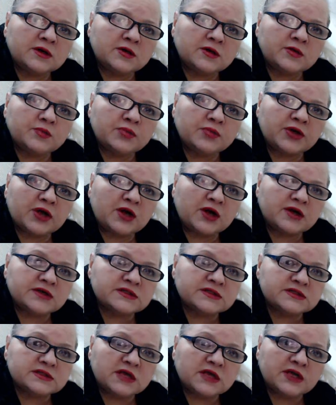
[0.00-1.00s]

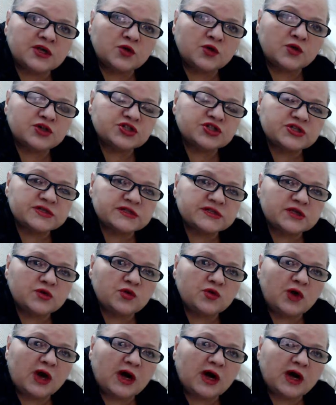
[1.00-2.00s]
because any questions that
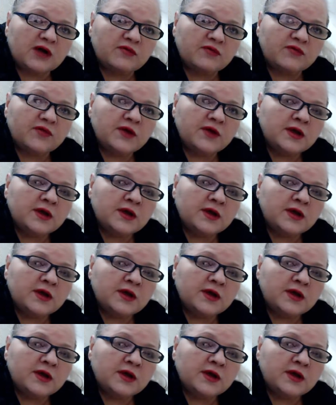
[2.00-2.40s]
you have,